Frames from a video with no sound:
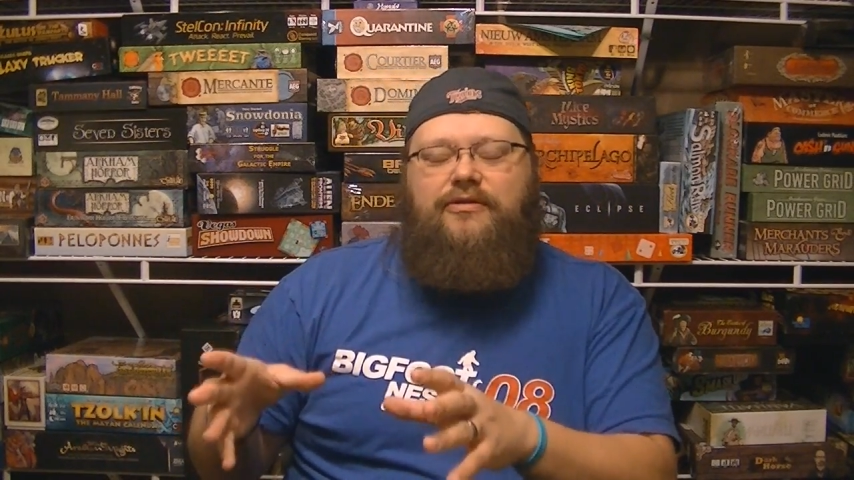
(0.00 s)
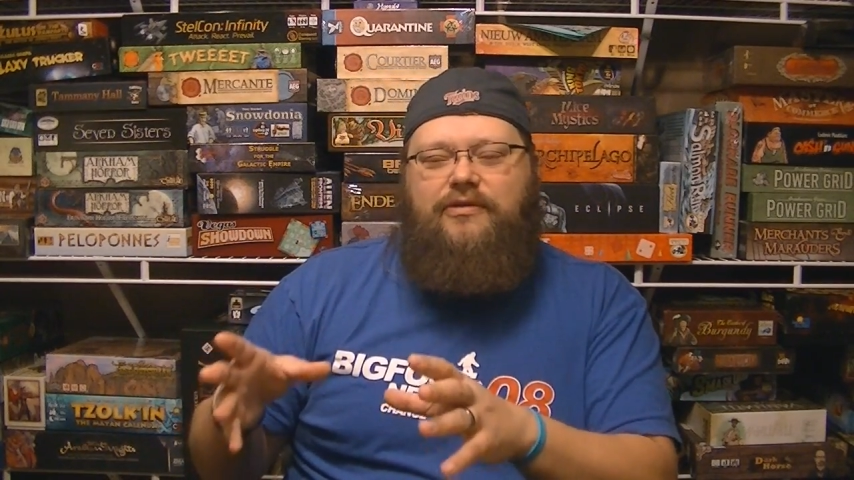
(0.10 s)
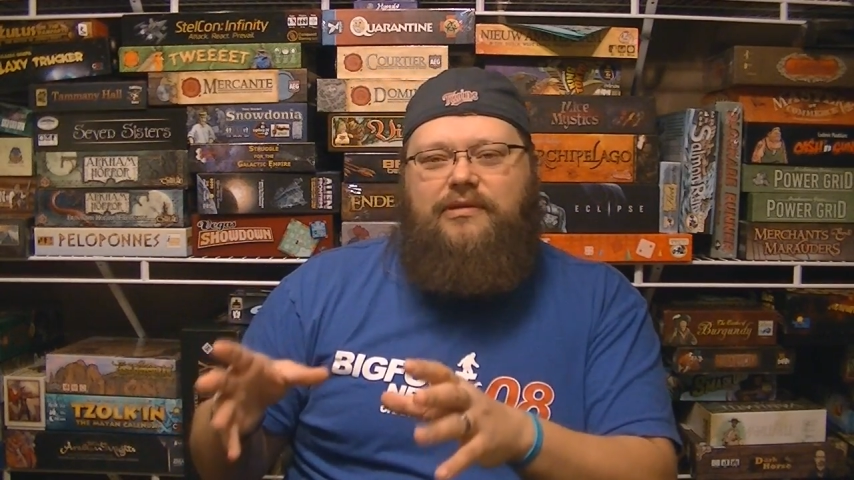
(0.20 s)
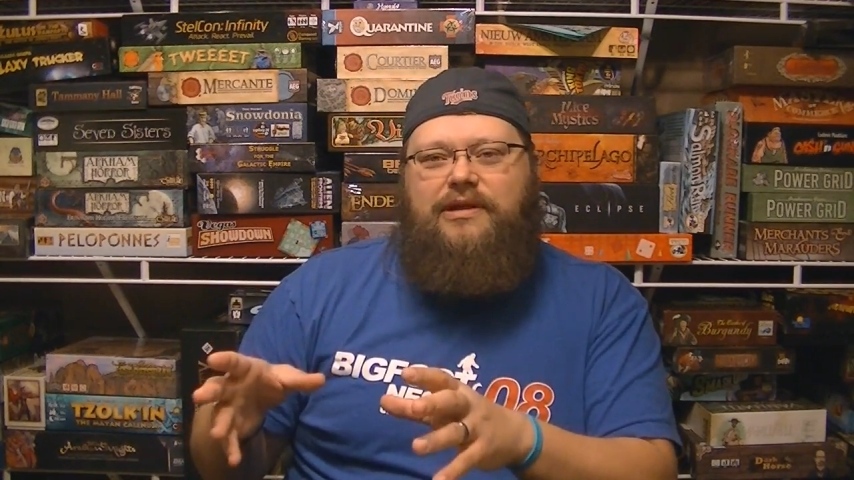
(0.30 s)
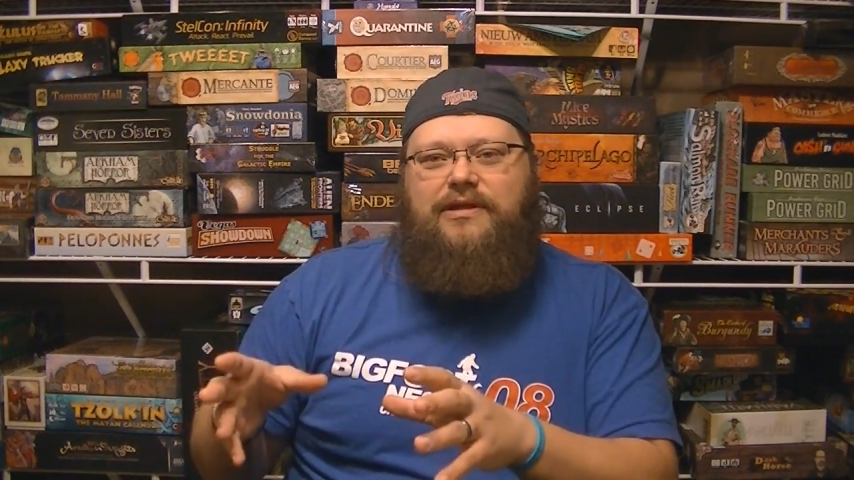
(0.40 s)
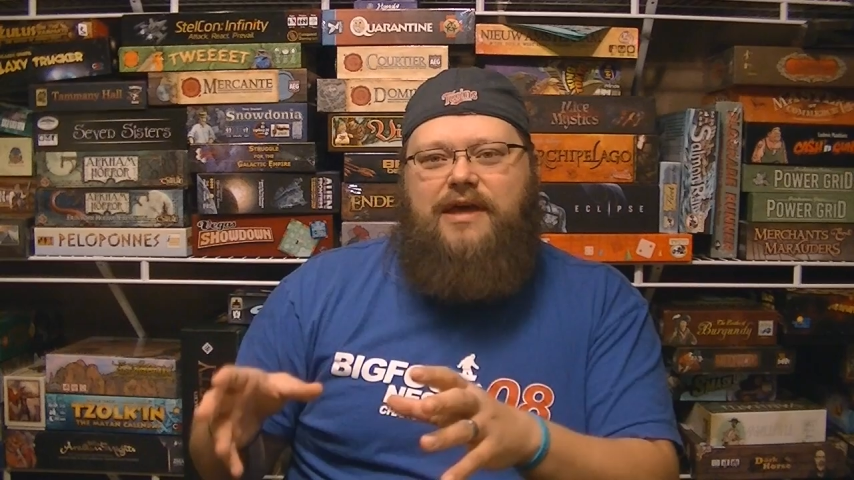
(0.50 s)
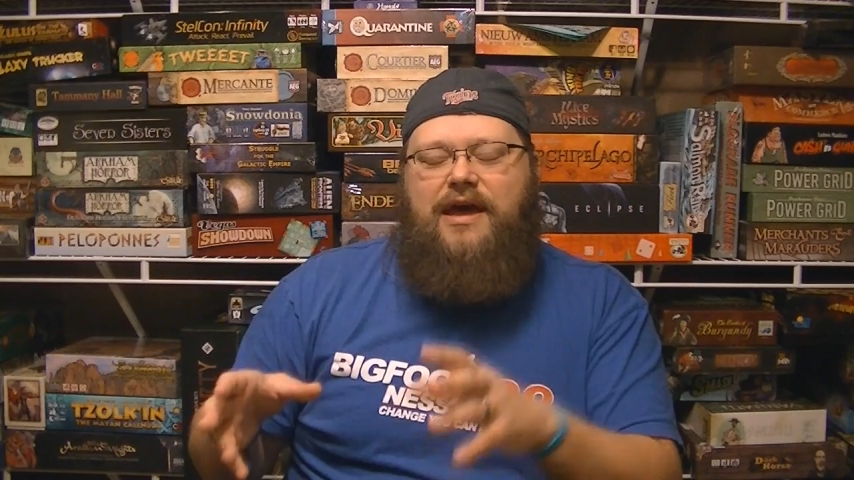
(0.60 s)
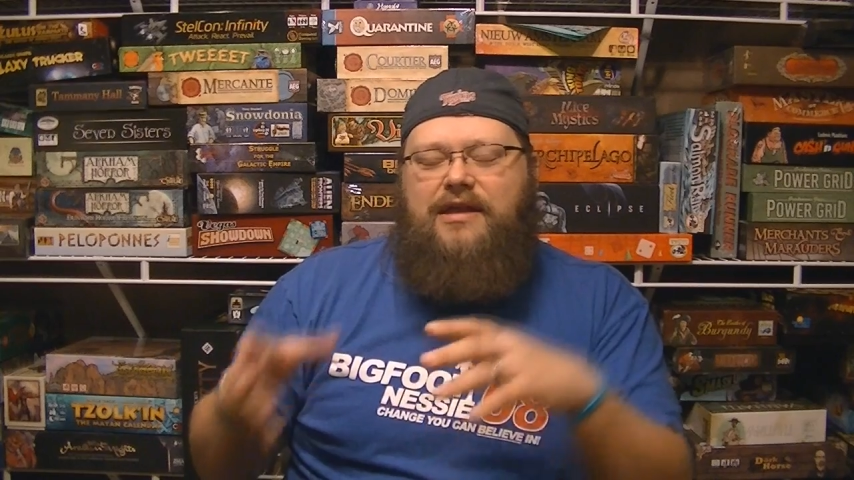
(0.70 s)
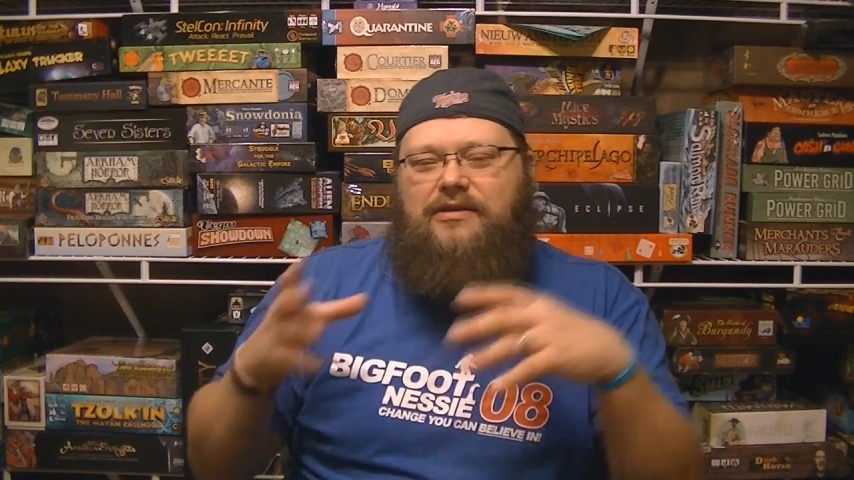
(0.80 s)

or something like that,